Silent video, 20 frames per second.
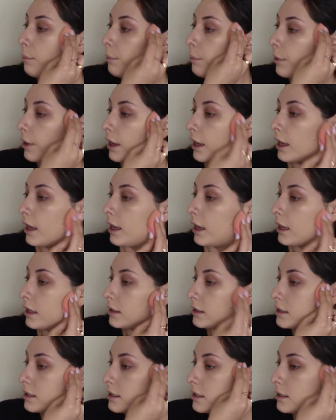
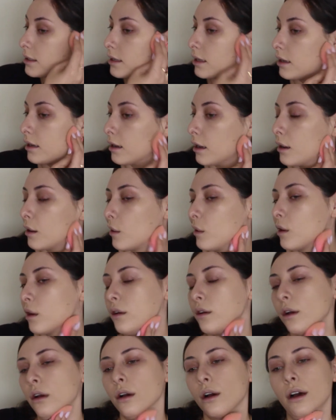but
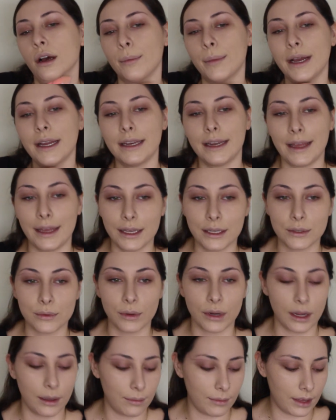on my days
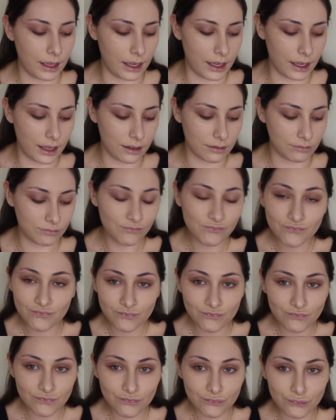where I'm like,
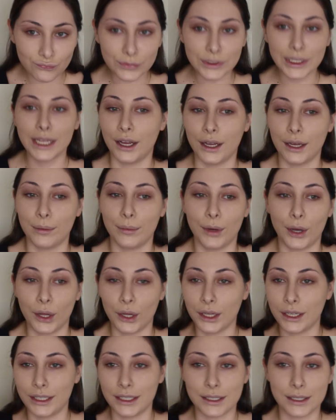
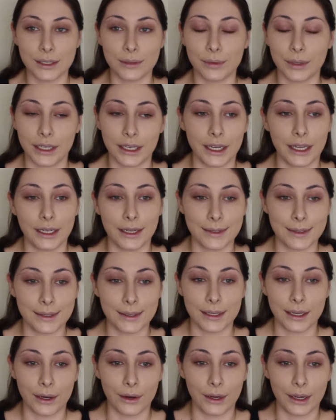all of this is really not
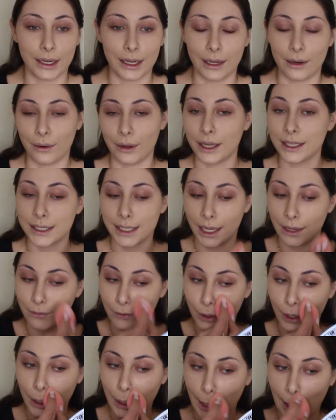necessary and I don't got time
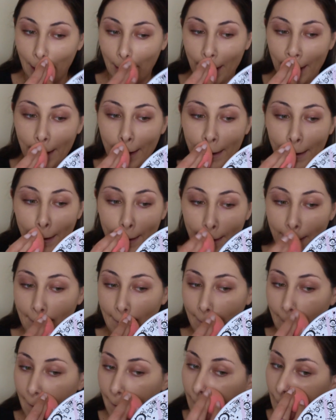for all that,
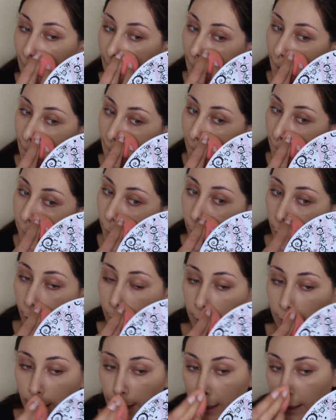
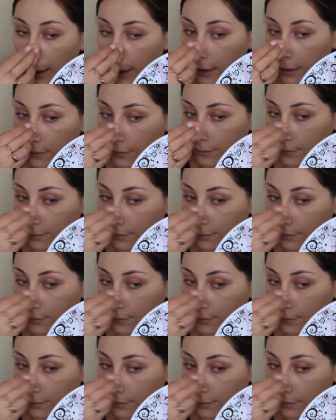or like